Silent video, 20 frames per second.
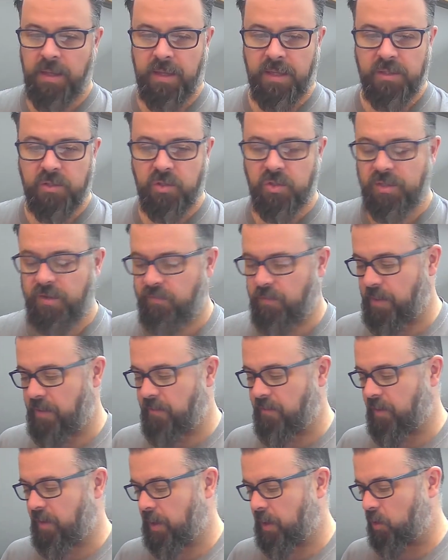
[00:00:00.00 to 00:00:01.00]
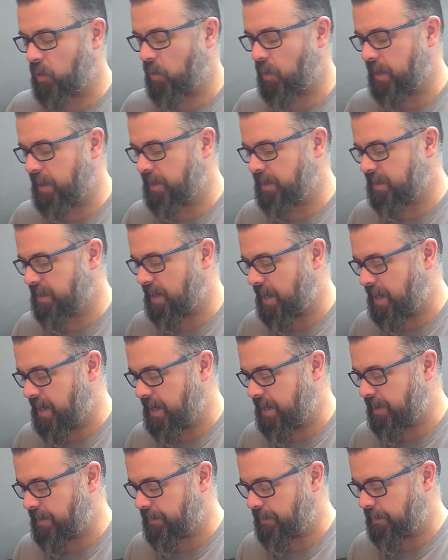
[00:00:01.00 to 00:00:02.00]
Just have a bit of a look
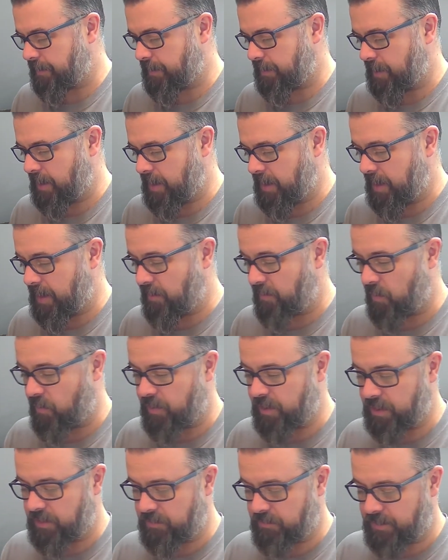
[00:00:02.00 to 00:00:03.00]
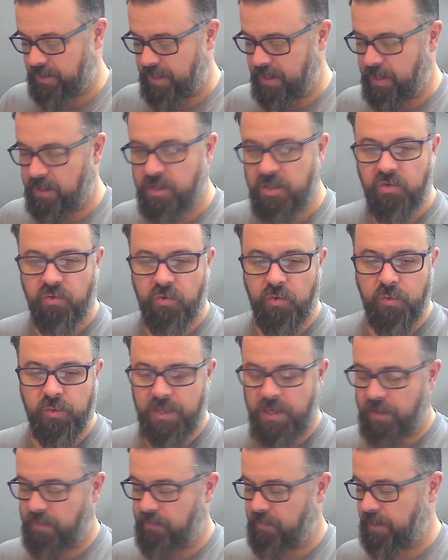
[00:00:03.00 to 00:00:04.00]
inside. I've already taken the
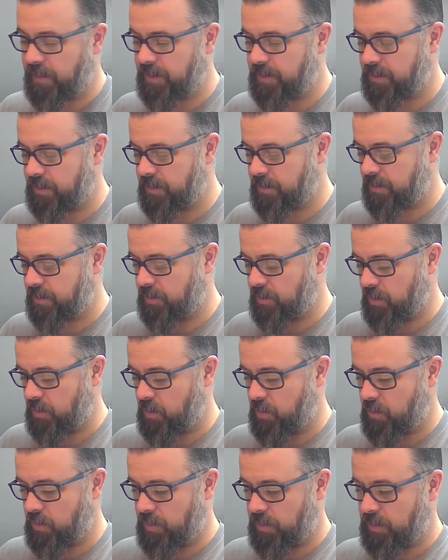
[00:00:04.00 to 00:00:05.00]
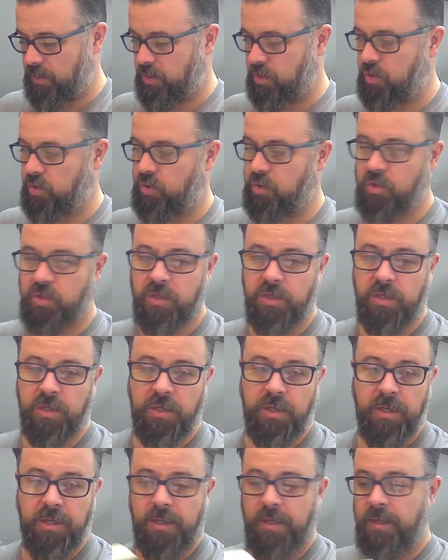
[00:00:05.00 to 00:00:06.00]
screws out of this, so it's just
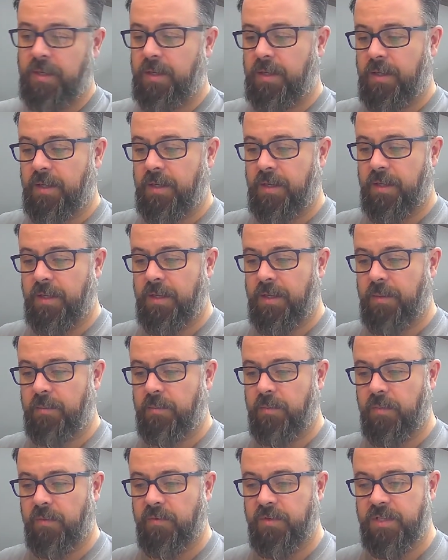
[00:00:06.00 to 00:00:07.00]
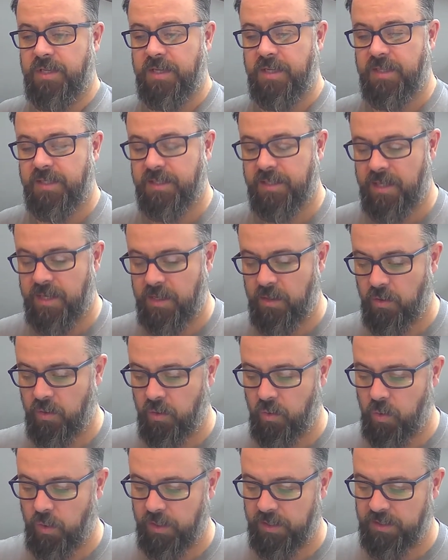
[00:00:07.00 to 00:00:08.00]
as you can see,
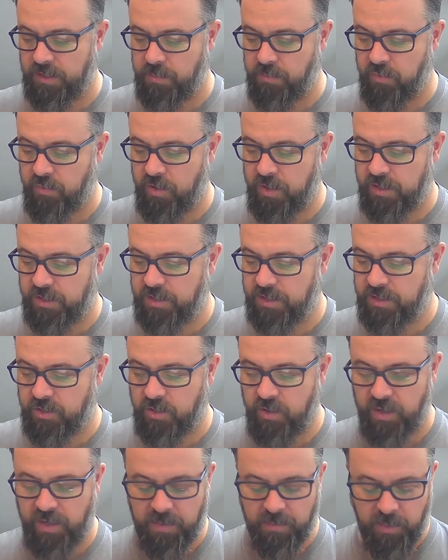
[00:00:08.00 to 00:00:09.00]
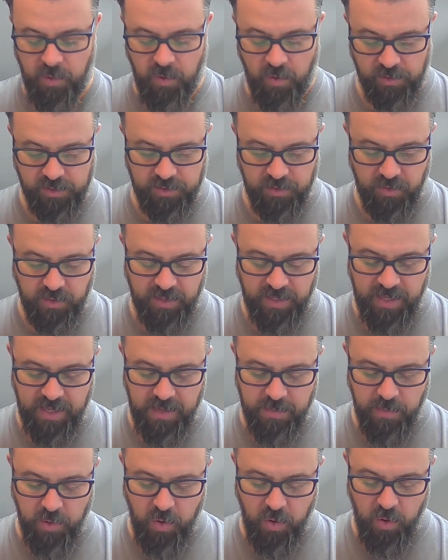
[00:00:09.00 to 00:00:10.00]
good quality printed circuit board, sort of
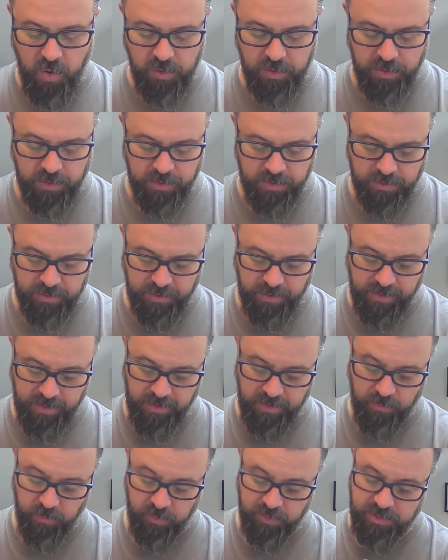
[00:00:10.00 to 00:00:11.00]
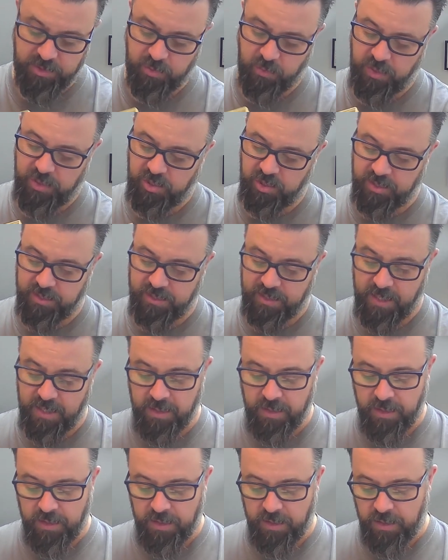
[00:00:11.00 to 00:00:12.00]
keyboard with switches in,
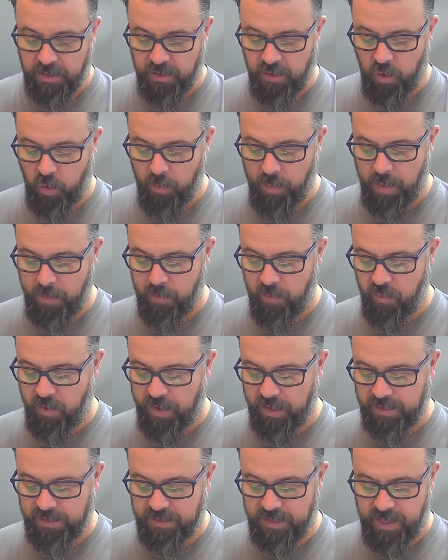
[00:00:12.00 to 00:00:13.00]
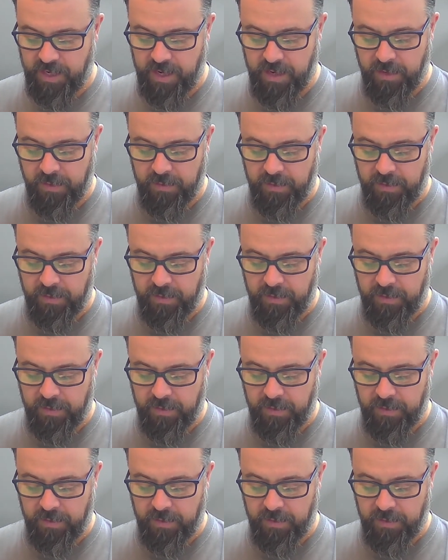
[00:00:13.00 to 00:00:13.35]
no membranes here.